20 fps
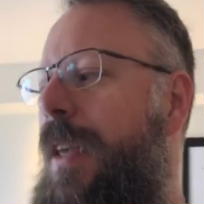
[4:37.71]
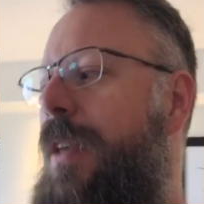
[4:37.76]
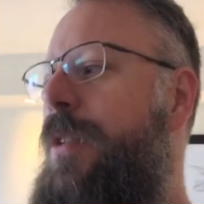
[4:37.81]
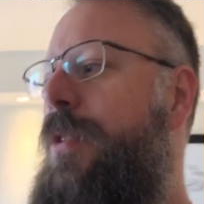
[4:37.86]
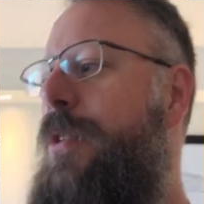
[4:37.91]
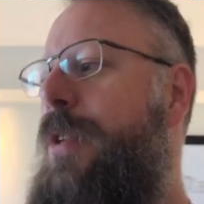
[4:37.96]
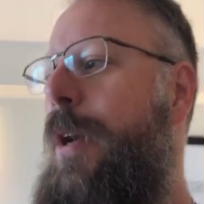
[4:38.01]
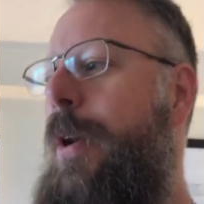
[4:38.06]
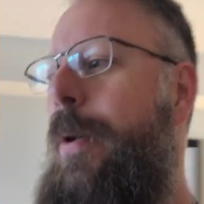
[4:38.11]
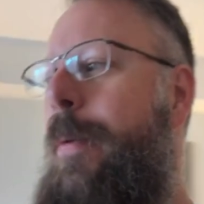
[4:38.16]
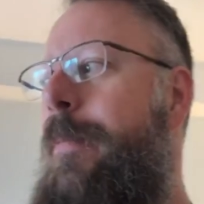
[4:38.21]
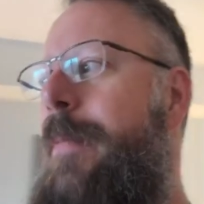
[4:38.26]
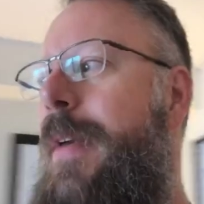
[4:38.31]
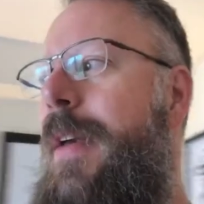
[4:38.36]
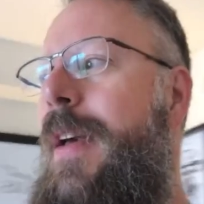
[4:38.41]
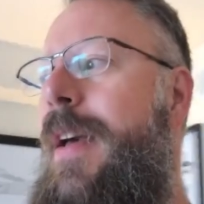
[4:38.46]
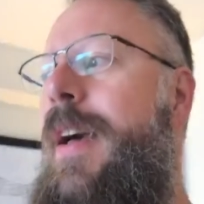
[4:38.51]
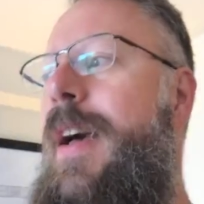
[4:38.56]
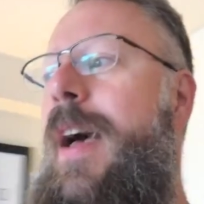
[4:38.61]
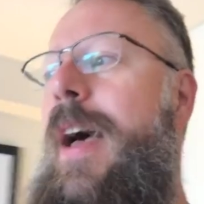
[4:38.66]
So
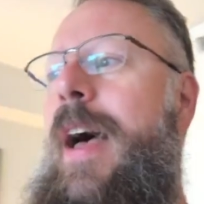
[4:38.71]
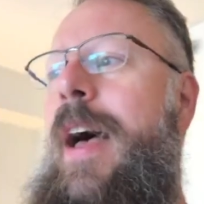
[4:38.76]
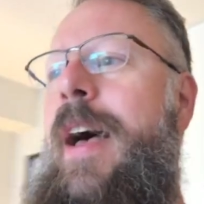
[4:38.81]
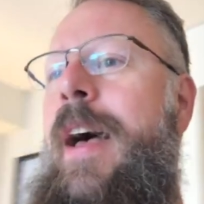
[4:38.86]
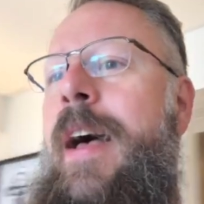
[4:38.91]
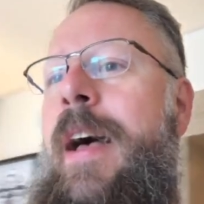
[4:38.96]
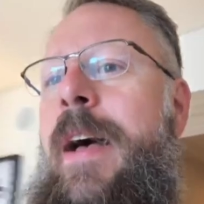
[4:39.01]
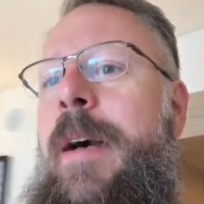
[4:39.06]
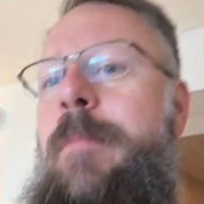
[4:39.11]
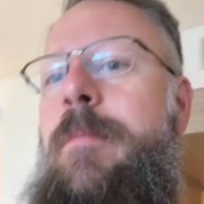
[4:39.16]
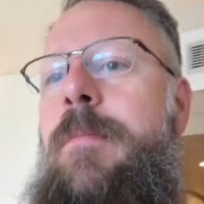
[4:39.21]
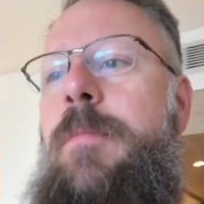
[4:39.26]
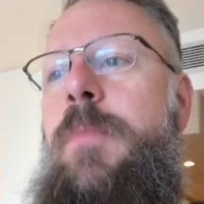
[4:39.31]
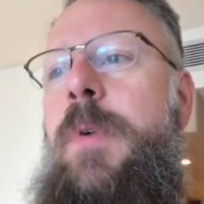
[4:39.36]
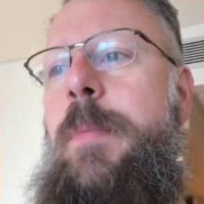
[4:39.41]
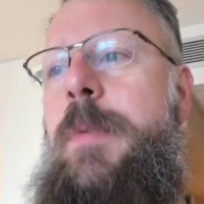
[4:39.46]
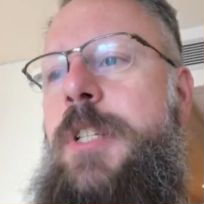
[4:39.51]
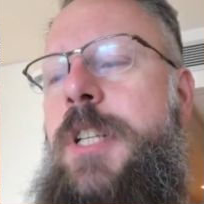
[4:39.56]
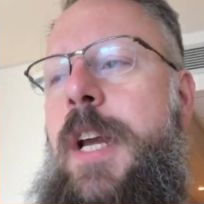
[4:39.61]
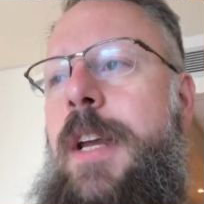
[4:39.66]

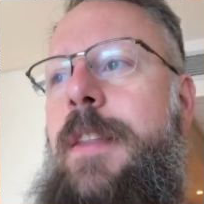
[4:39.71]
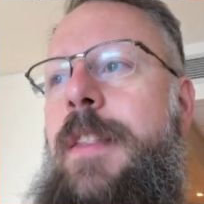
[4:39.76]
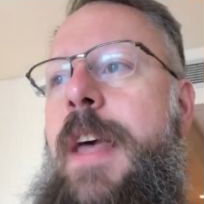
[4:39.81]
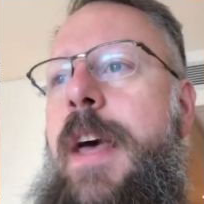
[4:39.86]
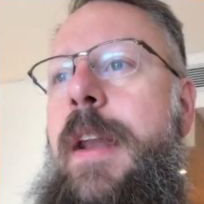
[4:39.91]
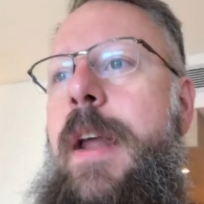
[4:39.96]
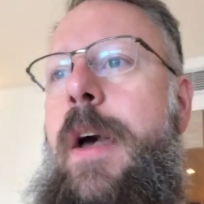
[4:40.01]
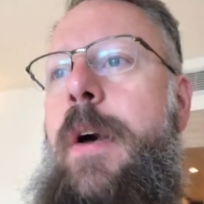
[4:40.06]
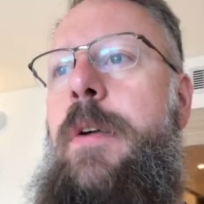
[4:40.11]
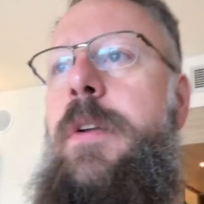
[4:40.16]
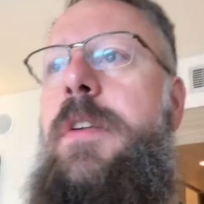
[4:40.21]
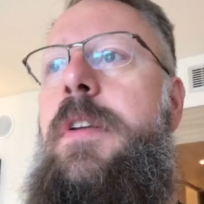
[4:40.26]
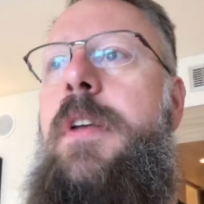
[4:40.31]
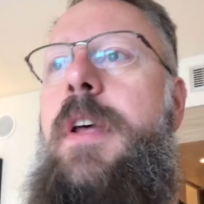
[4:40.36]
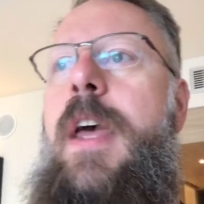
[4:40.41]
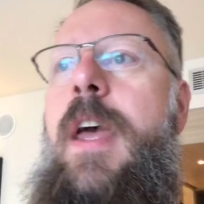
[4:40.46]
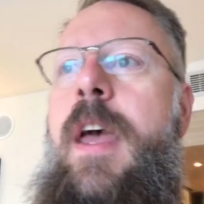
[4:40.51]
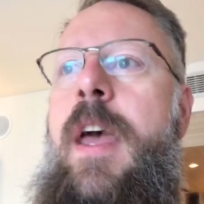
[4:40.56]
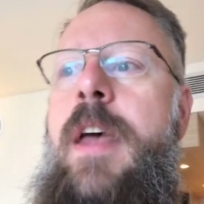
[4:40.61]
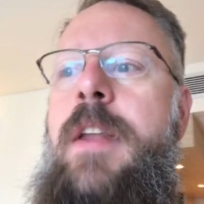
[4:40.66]
we'll be checking that out,
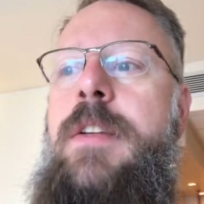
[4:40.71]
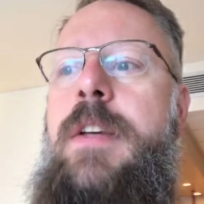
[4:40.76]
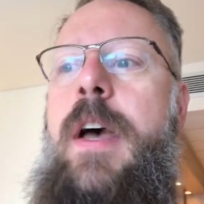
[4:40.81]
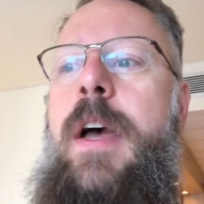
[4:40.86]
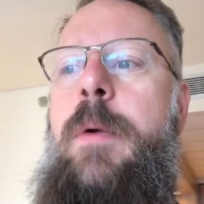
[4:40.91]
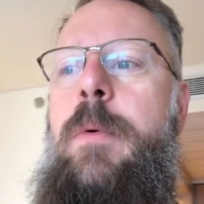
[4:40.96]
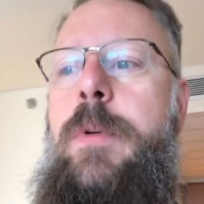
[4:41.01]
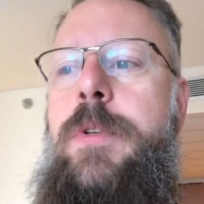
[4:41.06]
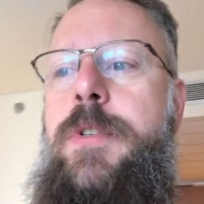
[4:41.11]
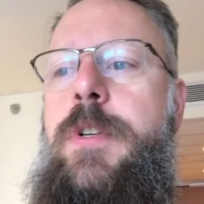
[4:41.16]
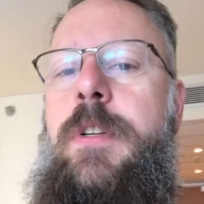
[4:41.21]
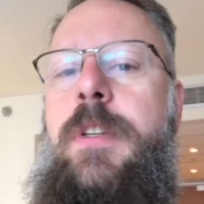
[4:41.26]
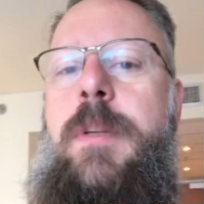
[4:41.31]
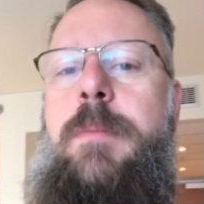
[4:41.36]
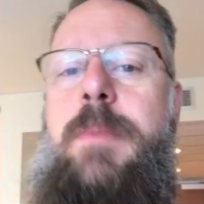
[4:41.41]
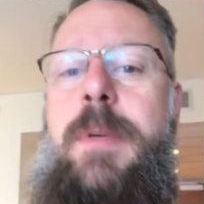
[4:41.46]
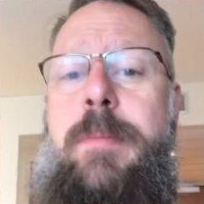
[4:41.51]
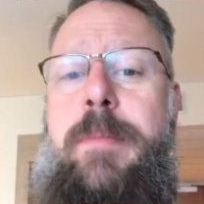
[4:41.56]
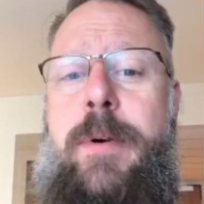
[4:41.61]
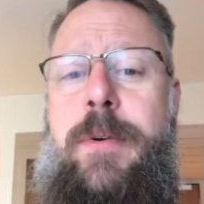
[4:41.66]
and I will certainly
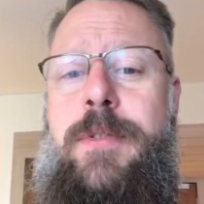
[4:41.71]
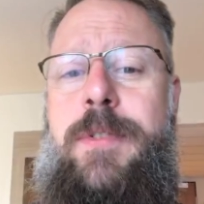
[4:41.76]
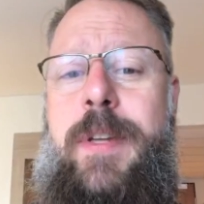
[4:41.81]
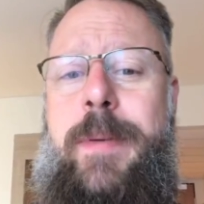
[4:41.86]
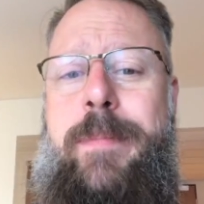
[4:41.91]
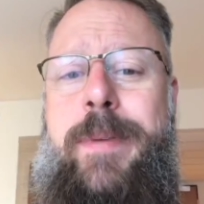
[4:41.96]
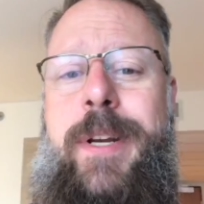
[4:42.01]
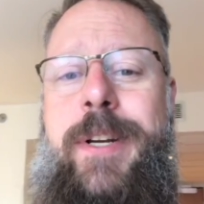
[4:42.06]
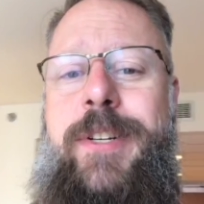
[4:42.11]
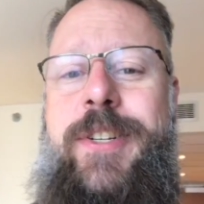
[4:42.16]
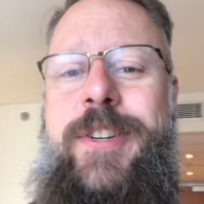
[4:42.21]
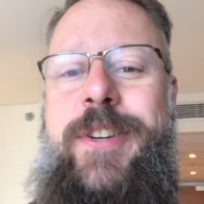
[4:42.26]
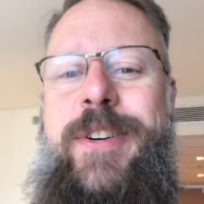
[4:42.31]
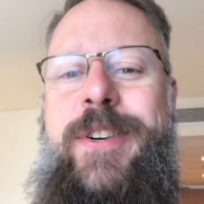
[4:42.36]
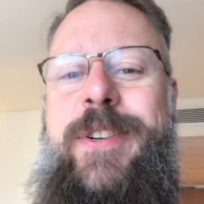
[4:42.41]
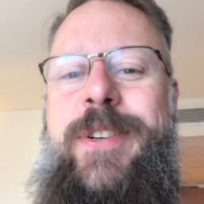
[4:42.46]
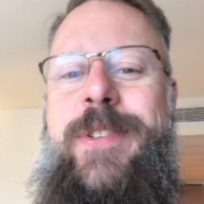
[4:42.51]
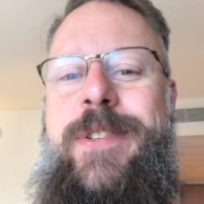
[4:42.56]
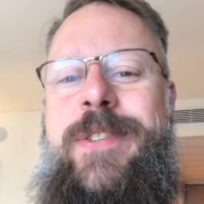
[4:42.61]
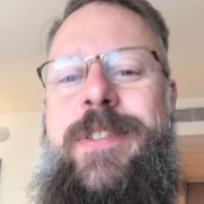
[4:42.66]
be posting
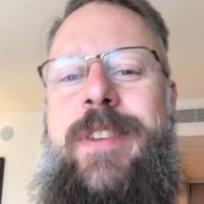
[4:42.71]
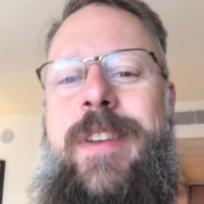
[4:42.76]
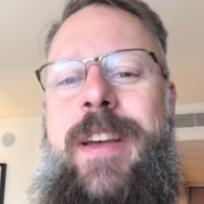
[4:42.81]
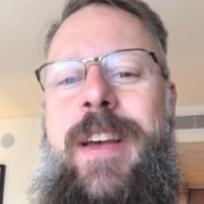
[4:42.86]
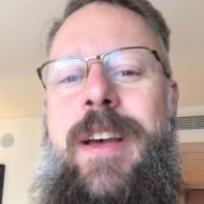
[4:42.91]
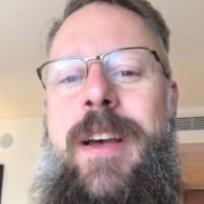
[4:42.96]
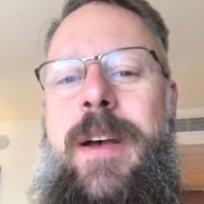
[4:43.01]
pictures,